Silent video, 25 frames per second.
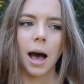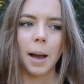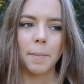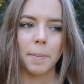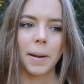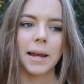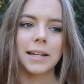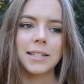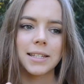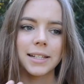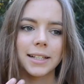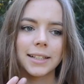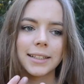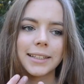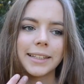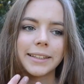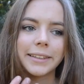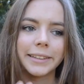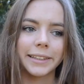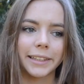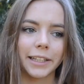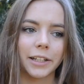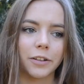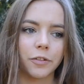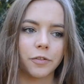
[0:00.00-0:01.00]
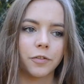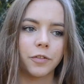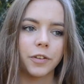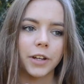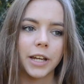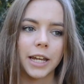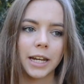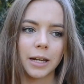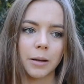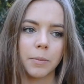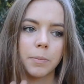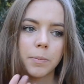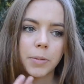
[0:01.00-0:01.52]
I basically live
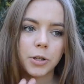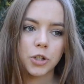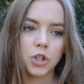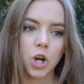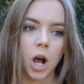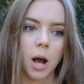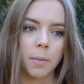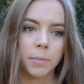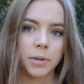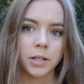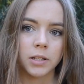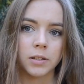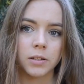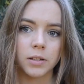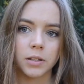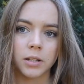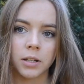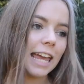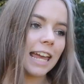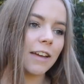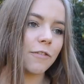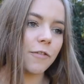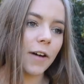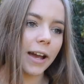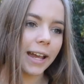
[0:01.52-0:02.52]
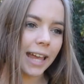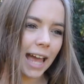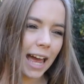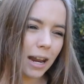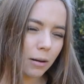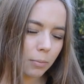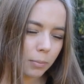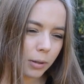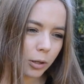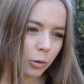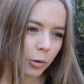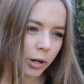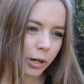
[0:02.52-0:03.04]
in pajamas. If I
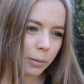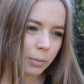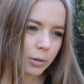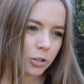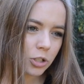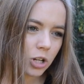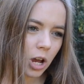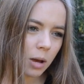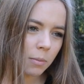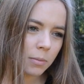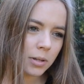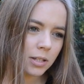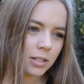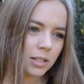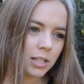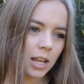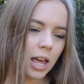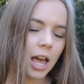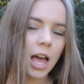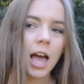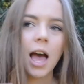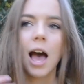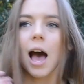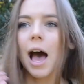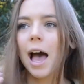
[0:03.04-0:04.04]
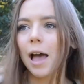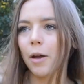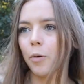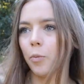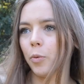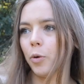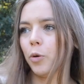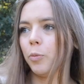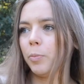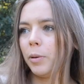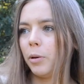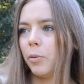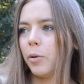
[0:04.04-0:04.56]
can be wearing pajamas, I
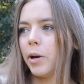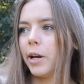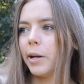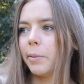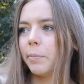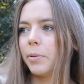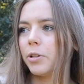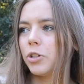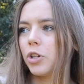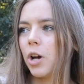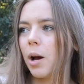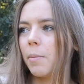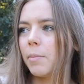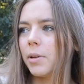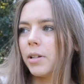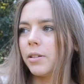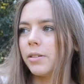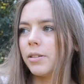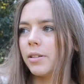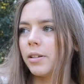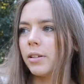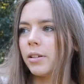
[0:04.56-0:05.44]
will be wearing pajamas.